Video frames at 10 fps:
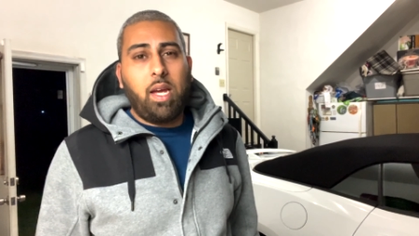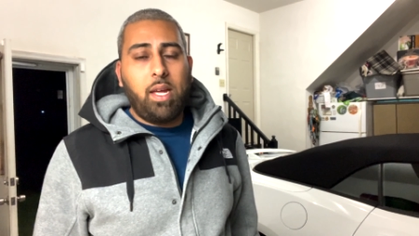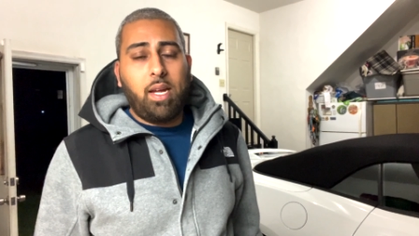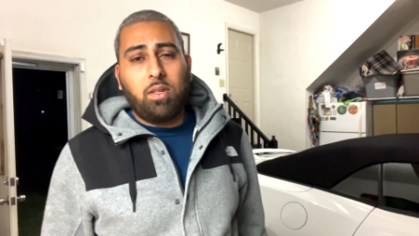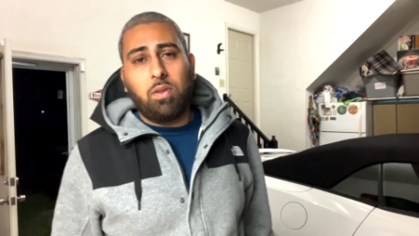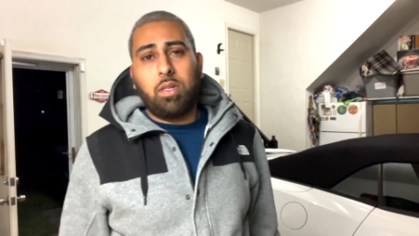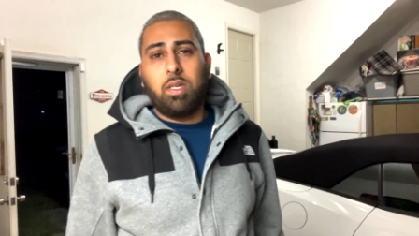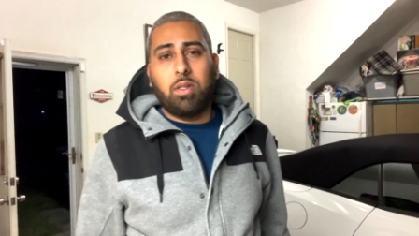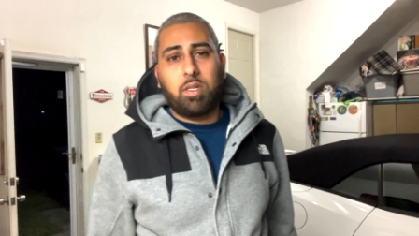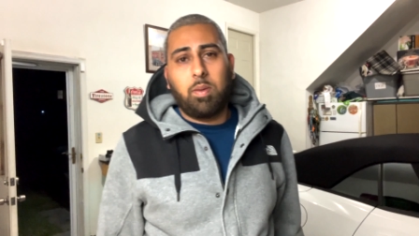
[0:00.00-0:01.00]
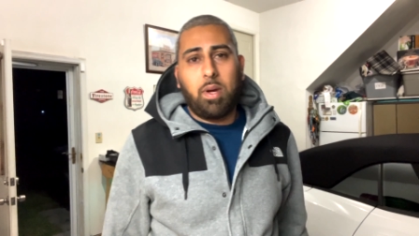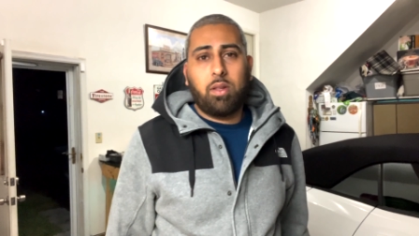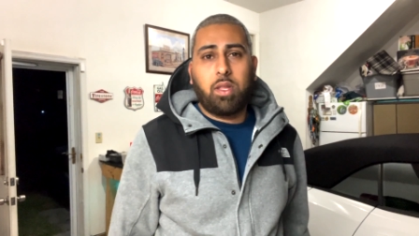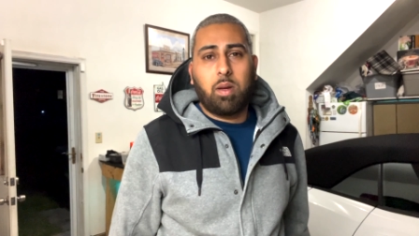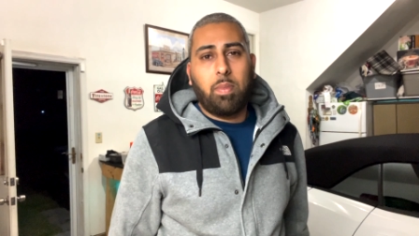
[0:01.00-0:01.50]
And I told the dealership
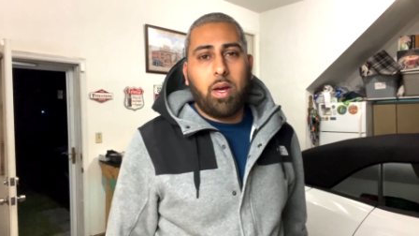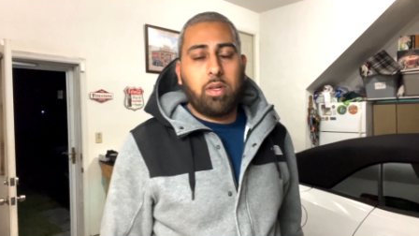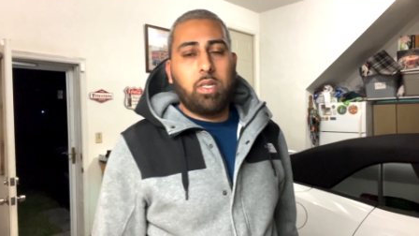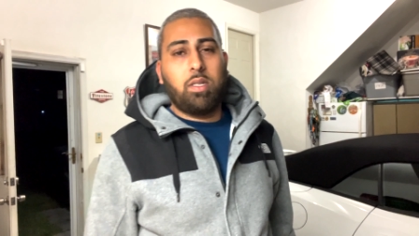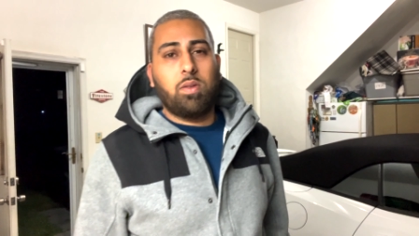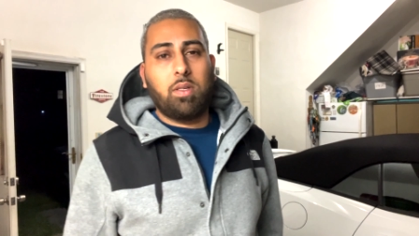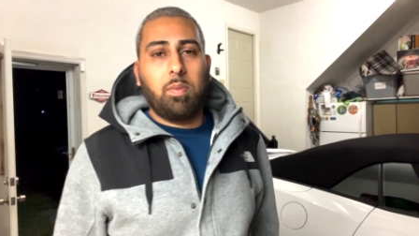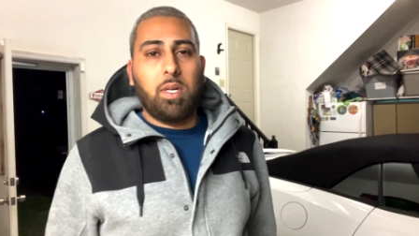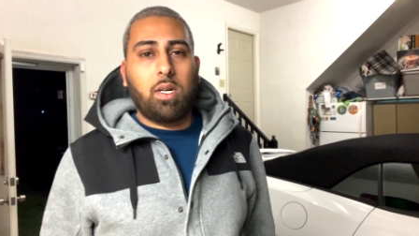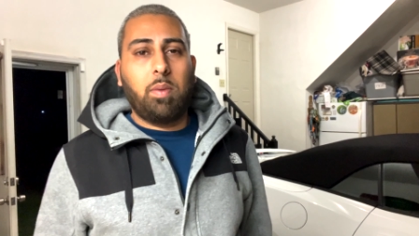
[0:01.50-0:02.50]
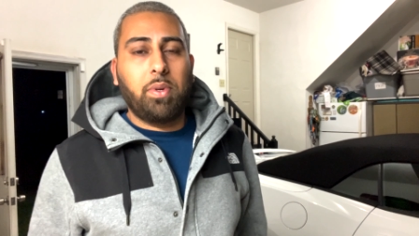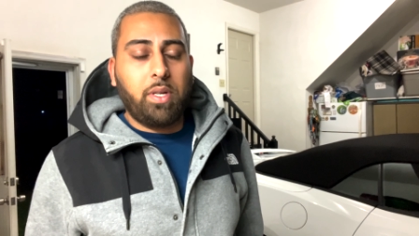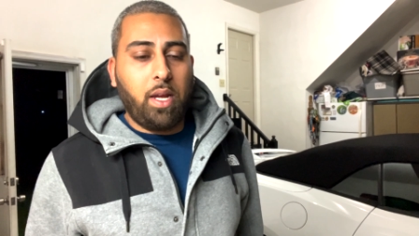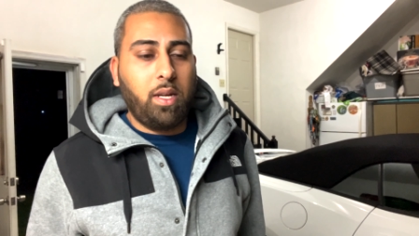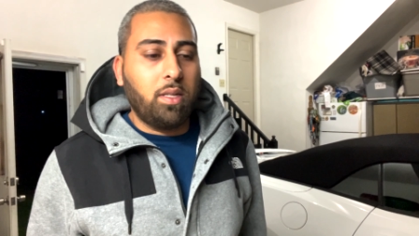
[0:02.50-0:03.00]
I'll think about it, you know, give me a couple of
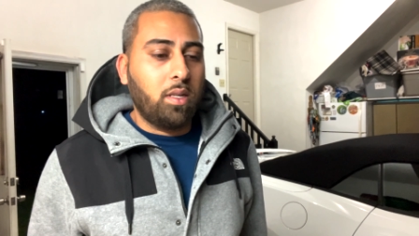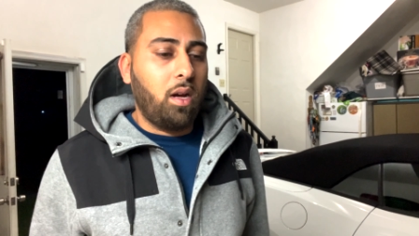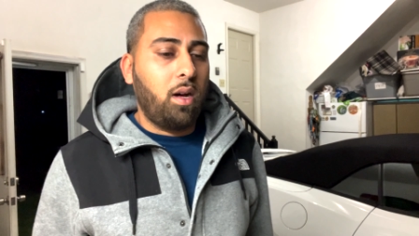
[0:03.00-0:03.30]
days.